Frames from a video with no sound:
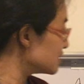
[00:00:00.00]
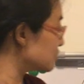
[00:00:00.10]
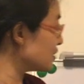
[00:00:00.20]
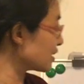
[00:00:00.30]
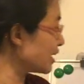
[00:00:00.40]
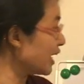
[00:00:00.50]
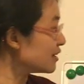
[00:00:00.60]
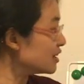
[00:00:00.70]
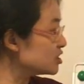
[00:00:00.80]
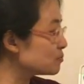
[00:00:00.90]
So
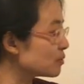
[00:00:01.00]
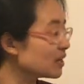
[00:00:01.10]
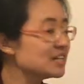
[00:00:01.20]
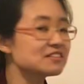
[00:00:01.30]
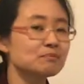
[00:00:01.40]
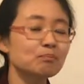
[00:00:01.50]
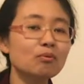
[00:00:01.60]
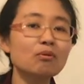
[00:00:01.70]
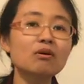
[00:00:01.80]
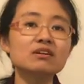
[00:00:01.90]
cartilage plays an
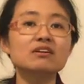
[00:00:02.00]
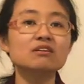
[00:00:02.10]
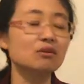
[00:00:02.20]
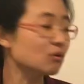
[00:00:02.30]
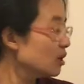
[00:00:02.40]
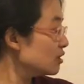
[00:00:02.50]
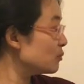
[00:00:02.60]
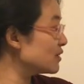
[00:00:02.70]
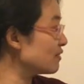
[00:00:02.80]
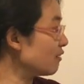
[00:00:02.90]
important role.
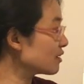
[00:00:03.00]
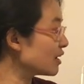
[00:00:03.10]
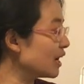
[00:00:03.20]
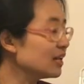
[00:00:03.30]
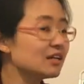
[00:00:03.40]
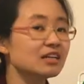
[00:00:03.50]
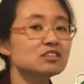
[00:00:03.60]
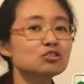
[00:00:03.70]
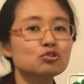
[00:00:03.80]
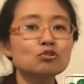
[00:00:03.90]
Without
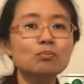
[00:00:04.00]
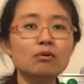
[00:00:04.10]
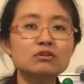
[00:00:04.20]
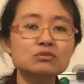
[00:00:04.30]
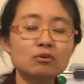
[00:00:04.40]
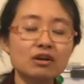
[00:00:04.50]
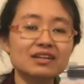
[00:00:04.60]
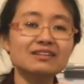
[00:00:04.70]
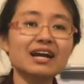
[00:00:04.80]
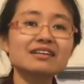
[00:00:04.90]
cartilage, two bones will
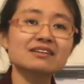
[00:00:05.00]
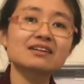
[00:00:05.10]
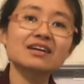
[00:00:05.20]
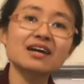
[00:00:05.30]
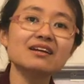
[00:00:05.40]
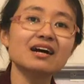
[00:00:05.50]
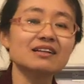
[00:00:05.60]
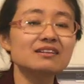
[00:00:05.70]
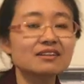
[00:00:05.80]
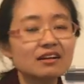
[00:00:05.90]
connect together
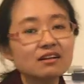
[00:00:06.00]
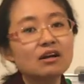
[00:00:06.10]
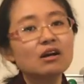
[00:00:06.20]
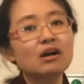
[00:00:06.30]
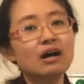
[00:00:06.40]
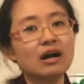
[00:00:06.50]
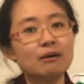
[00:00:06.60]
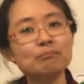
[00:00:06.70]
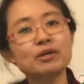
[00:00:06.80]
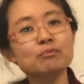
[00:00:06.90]
and then
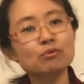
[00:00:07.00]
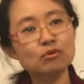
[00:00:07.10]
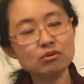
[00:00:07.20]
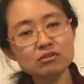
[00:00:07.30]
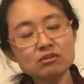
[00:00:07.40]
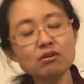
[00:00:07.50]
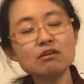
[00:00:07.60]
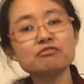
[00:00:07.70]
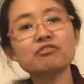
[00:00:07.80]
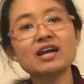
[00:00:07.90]
people could
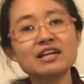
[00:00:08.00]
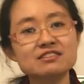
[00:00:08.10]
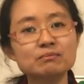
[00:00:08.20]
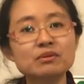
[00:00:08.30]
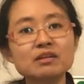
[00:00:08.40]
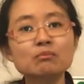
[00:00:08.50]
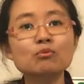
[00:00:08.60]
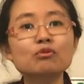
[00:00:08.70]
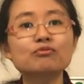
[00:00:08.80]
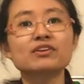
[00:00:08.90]
not flexibly
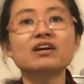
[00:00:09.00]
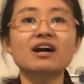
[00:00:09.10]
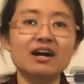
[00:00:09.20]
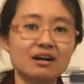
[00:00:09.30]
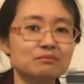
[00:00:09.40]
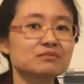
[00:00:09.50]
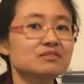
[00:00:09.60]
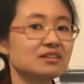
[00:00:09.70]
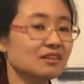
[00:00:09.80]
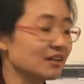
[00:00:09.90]
move their arms
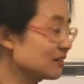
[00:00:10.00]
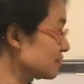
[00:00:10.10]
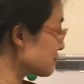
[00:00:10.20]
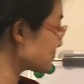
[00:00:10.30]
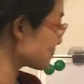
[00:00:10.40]
and legs.